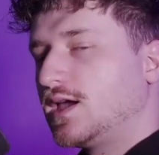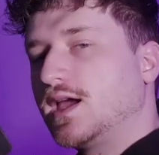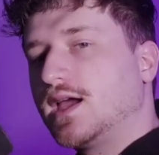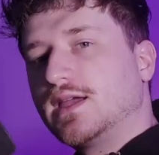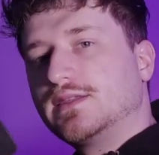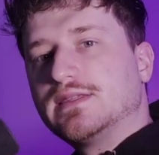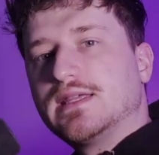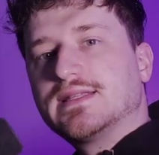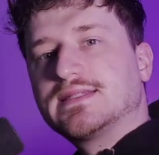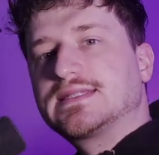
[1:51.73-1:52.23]

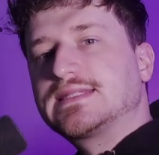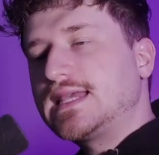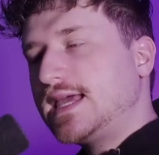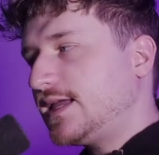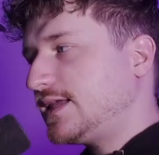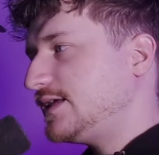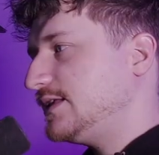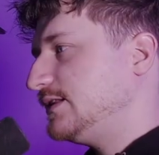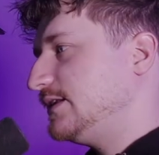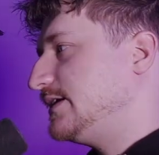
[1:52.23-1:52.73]
And then
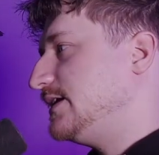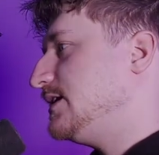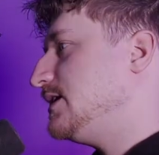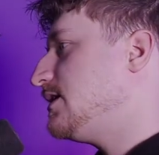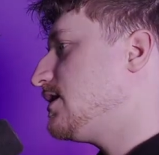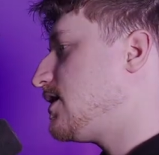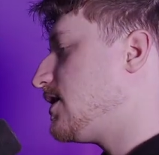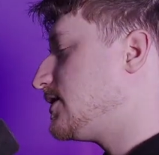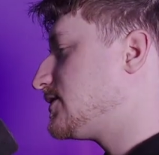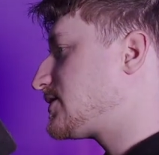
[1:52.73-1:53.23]

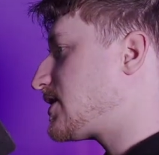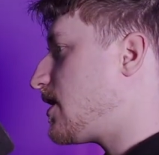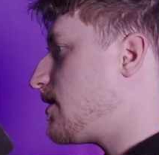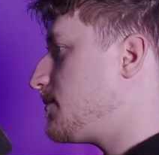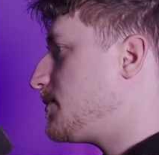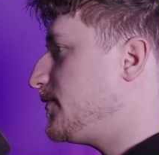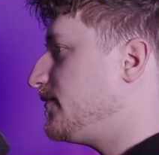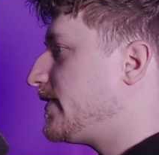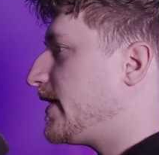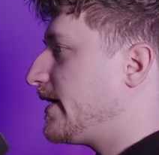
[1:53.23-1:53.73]
secondly, on
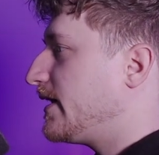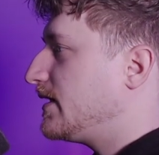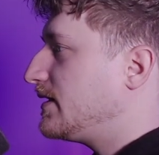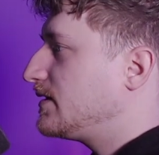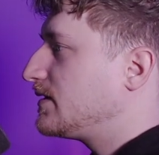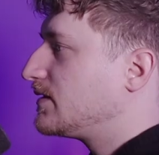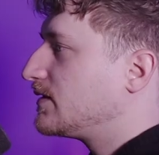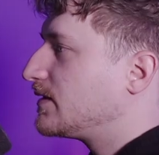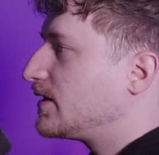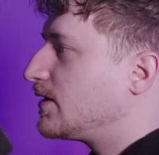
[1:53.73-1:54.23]
top of
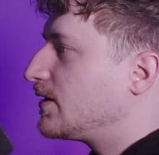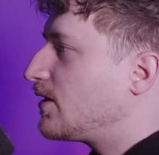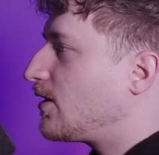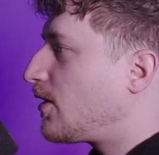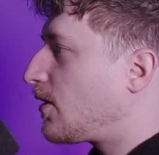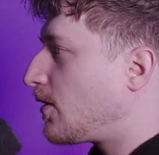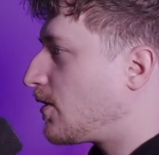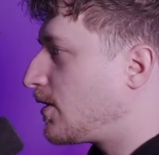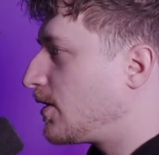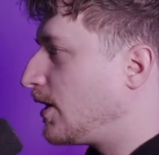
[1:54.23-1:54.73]
that, there
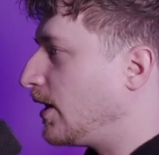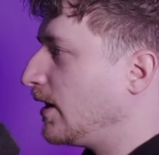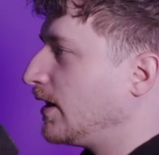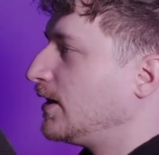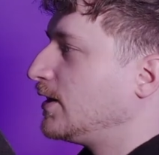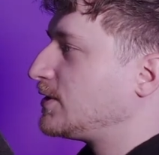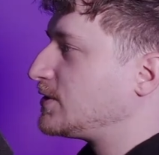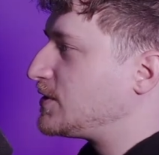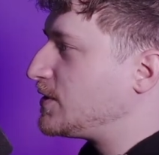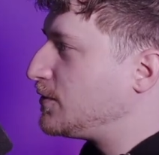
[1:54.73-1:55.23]
are
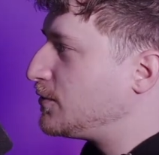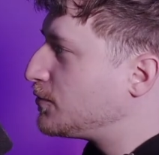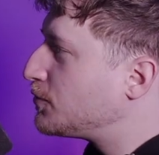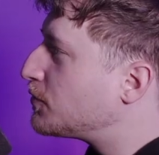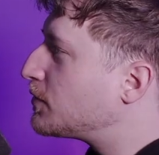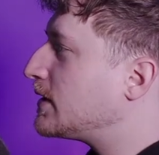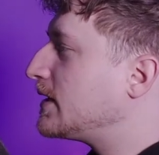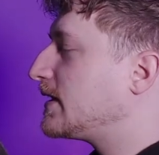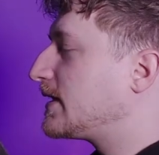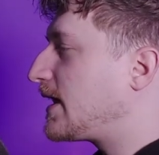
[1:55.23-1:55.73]

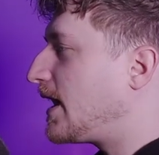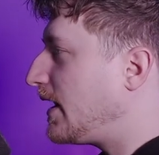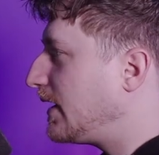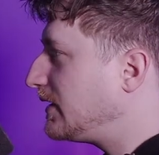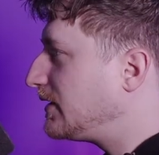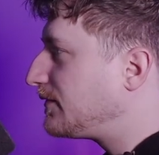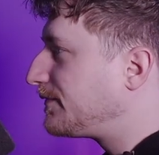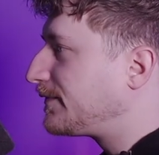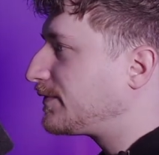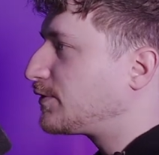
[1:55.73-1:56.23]

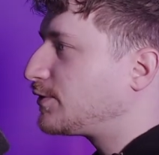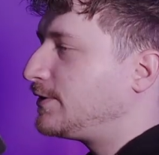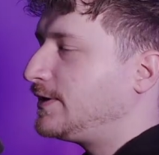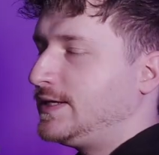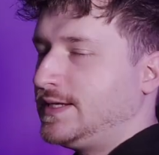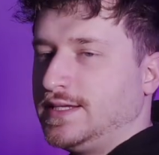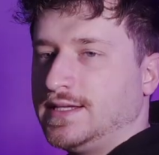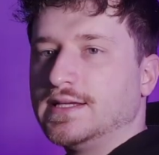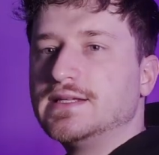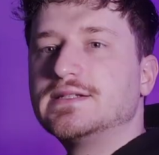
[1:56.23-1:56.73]

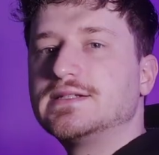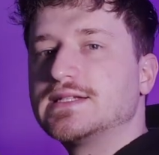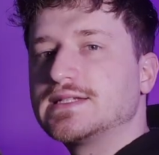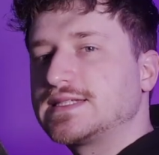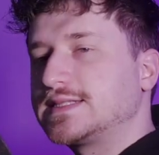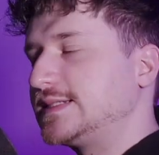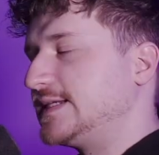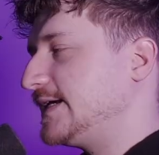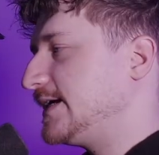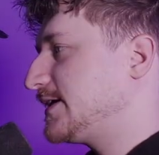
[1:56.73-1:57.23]
three
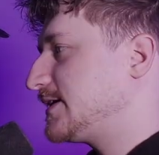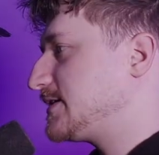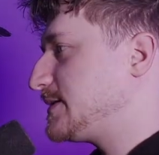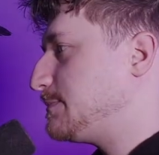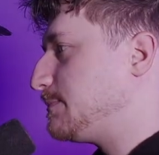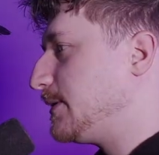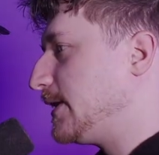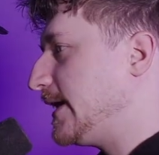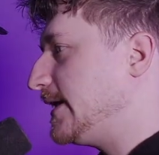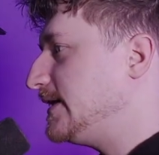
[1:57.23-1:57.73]

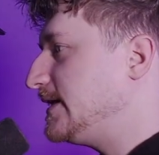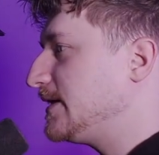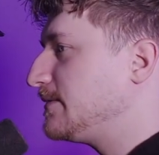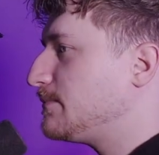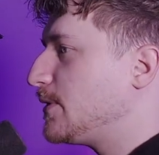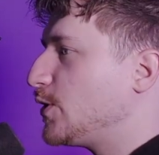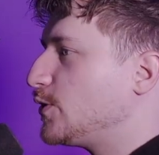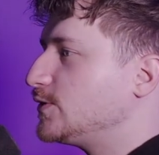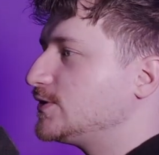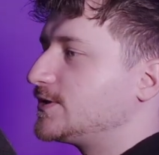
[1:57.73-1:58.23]
distinct
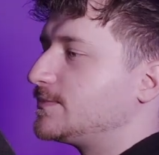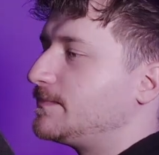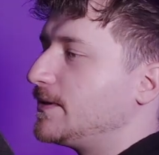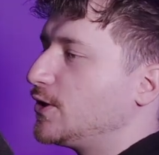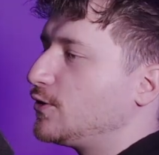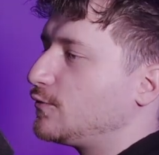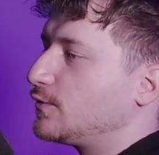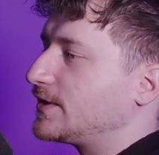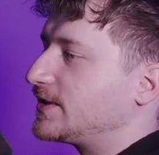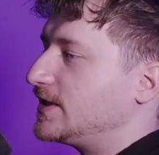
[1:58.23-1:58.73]
blending modes
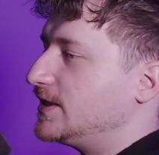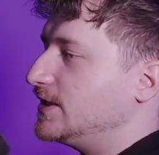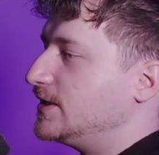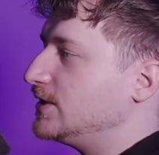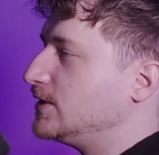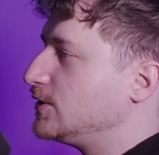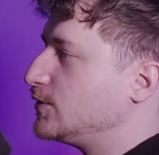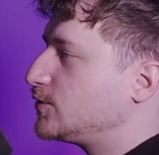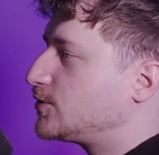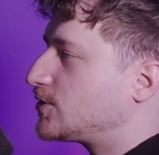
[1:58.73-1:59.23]
built
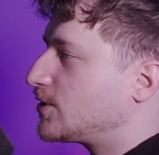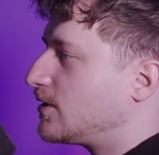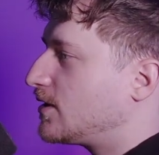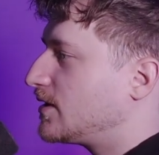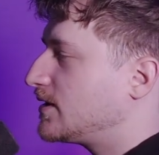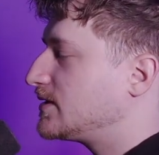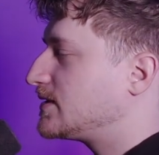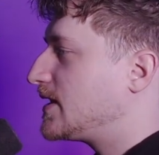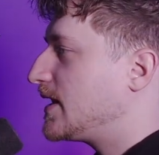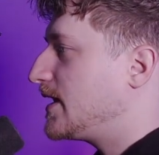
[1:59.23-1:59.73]
within
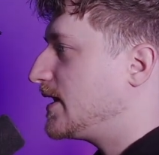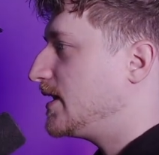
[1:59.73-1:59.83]
Neutron to